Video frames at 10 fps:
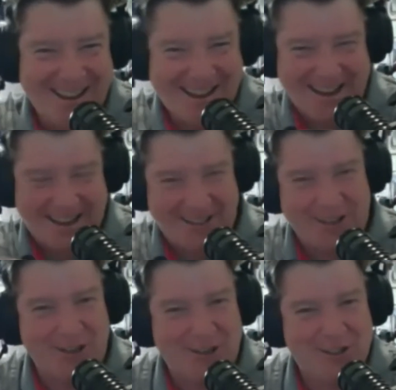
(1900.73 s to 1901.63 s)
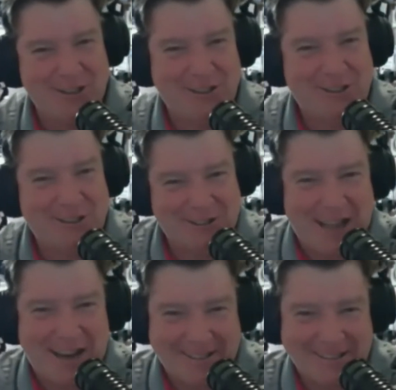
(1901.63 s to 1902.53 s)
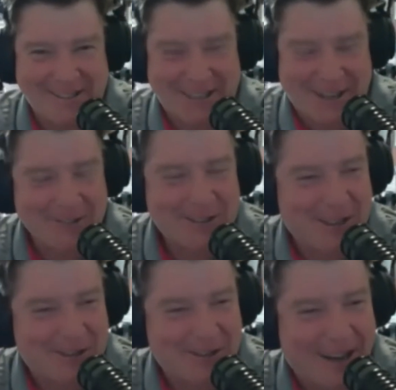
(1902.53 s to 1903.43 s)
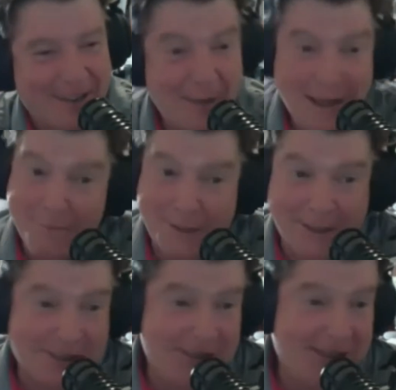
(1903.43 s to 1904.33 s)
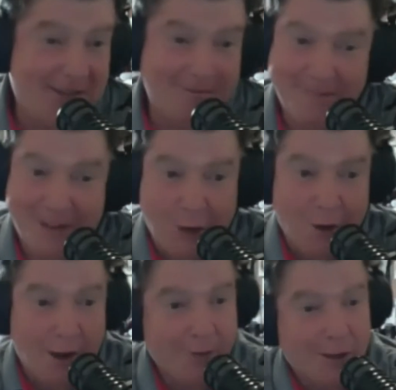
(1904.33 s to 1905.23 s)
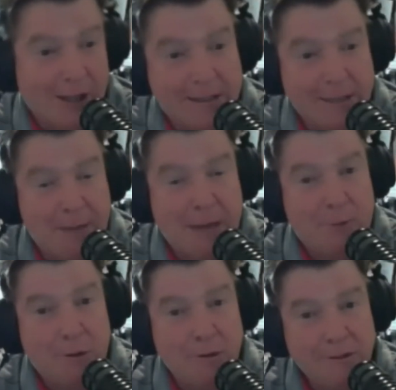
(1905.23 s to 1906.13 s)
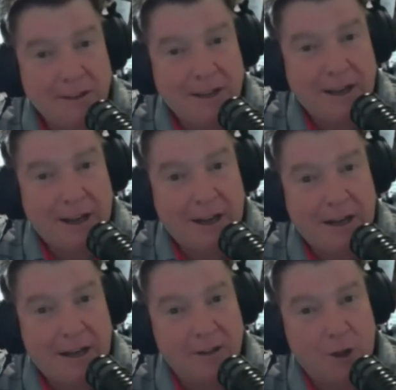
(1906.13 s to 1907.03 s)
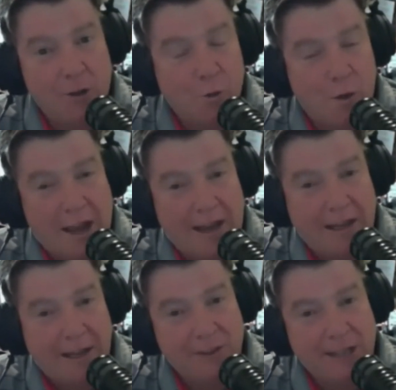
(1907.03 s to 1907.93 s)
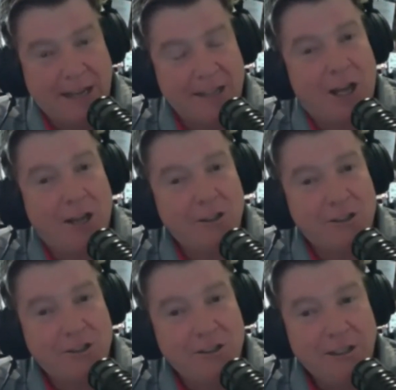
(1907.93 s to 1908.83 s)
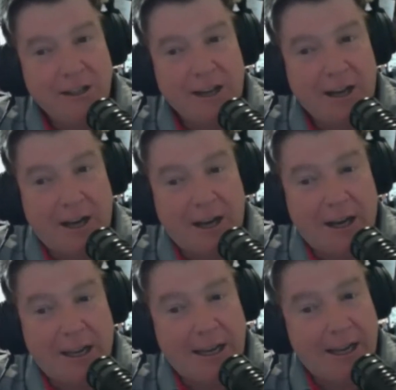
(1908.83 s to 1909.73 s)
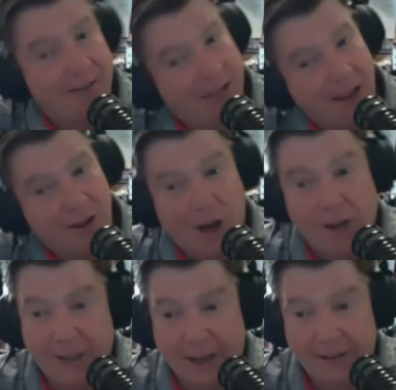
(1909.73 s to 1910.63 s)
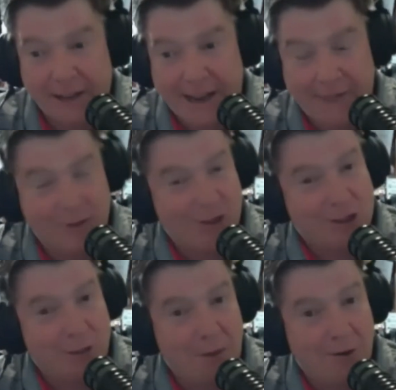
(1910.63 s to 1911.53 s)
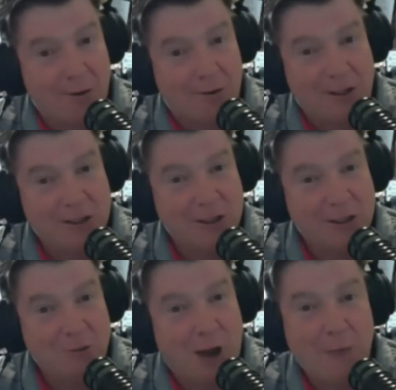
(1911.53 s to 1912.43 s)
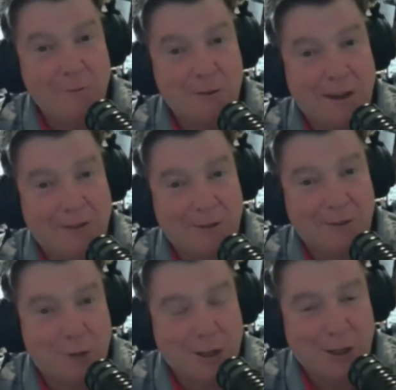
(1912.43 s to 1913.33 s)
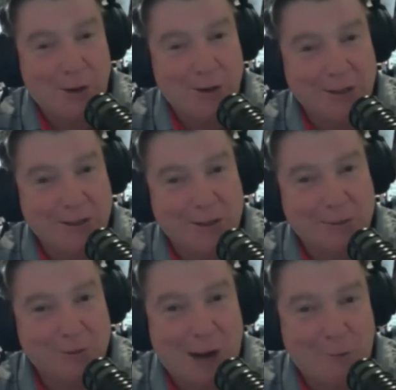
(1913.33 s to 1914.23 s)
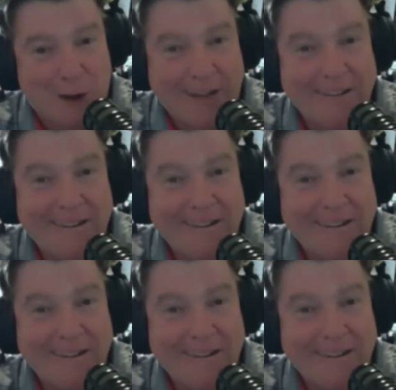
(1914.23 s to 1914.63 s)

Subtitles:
And you can do this in 2 seconds, So, but this is it. I've collected people along the way, and I've stayed in touch. And thank God they haven't disappeared or unsubscribed. We have a pretty low unsubscribe rate.